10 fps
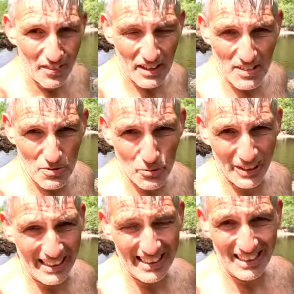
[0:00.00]
These are
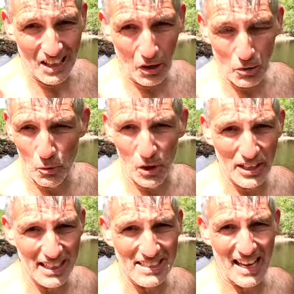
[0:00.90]
really long
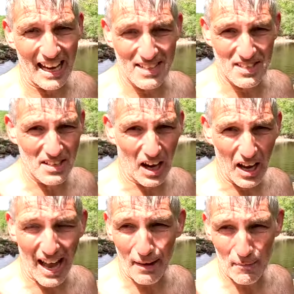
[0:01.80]
working days, and
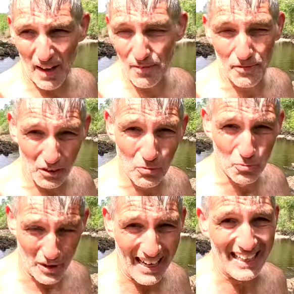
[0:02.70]
I feel
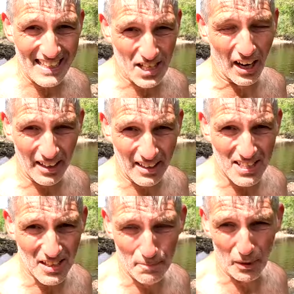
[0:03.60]
really
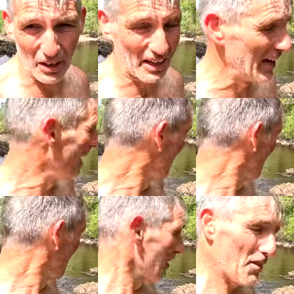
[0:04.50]
tired, but
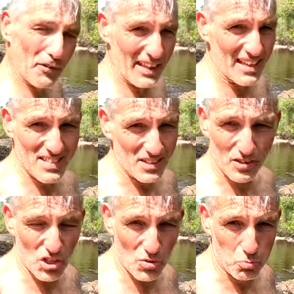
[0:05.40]
the thing is,
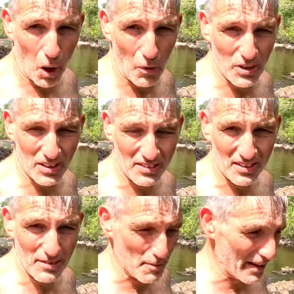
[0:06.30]
you're just woken,
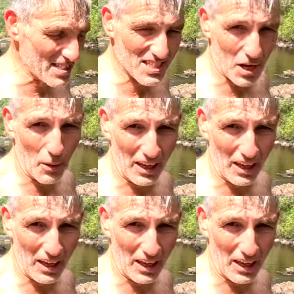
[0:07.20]
you're made so